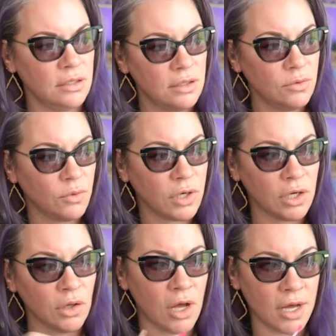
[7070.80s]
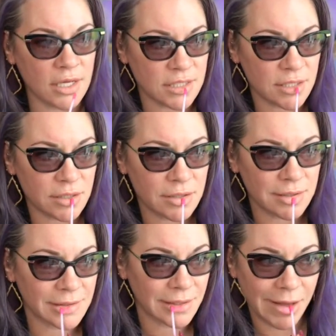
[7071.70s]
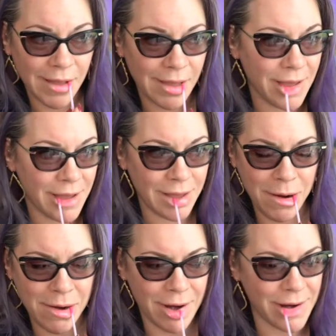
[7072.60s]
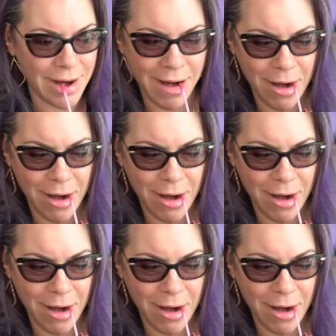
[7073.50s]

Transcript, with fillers: We're gonna gloss. And then we're gonna